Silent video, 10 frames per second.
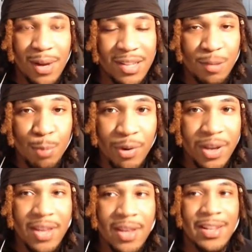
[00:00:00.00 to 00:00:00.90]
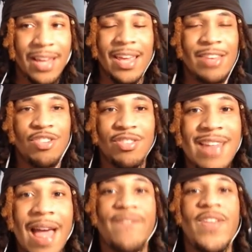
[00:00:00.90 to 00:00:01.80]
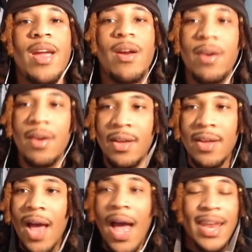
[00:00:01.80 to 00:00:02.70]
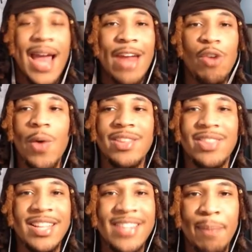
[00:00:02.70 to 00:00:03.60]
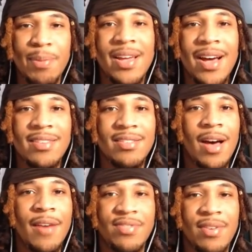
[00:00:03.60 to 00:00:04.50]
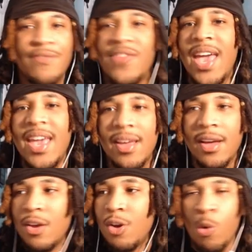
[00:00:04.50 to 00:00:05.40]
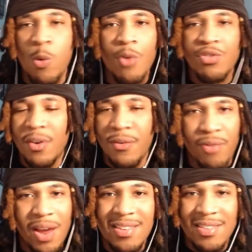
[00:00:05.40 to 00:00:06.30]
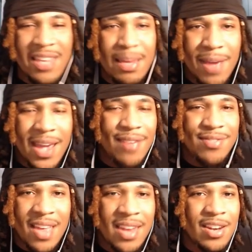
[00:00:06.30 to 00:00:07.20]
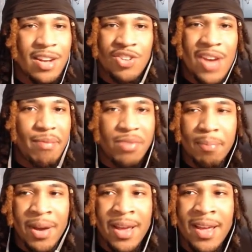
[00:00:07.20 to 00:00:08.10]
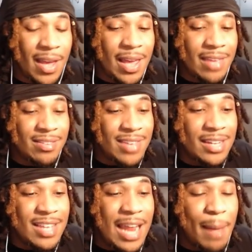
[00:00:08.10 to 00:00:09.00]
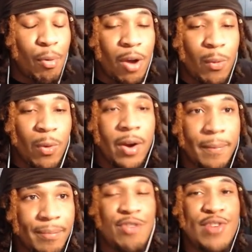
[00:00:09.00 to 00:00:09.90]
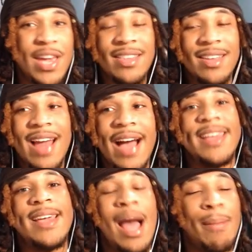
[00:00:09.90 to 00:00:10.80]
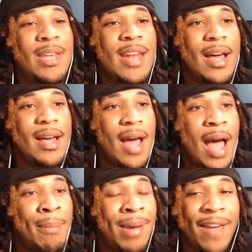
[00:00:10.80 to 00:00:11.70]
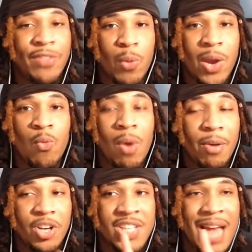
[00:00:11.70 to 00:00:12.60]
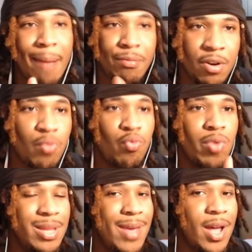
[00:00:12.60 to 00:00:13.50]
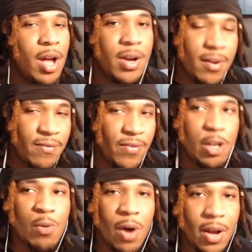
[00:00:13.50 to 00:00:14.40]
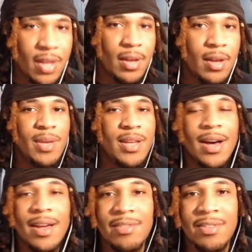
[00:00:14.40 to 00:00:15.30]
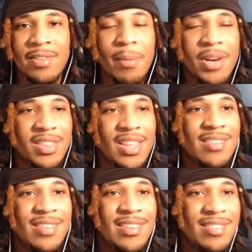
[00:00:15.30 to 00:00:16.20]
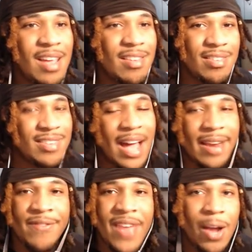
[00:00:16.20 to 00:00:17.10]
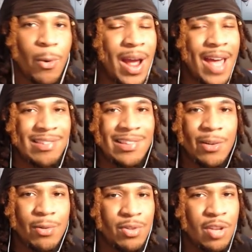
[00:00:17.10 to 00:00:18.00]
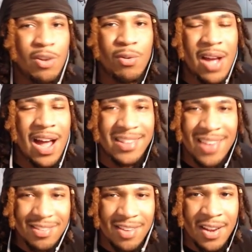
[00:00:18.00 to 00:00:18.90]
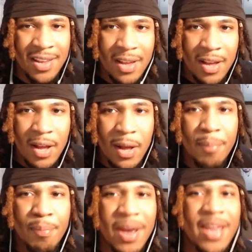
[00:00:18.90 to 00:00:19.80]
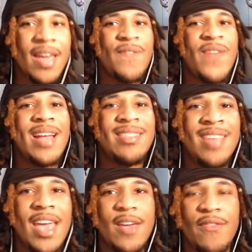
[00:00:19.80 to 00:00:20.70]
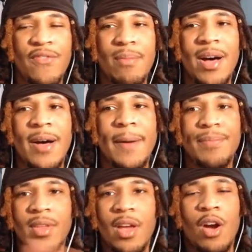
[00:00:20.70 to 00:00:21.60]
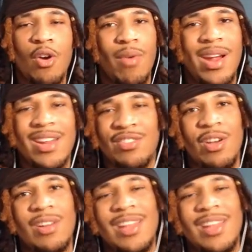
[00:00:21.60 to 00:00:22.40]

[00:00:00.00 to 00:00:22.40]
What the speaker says: at this point. Like, it's just not fair. And I don't want to think that because of some vague quotes or phrases he may have said in the chapter, but it's getting to that point where you can't deny it. I mean, I might have to wait one more chapter to really make a good video on it, because some of the things he says is kind of vague or has little to no context on it. But if I take it from a grain of salt,